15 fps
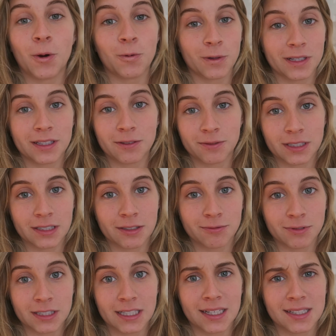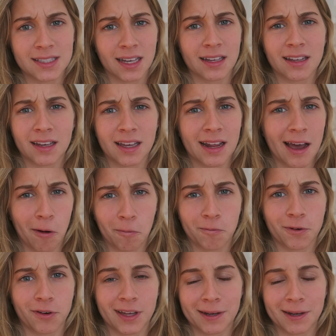really exciting and helpful,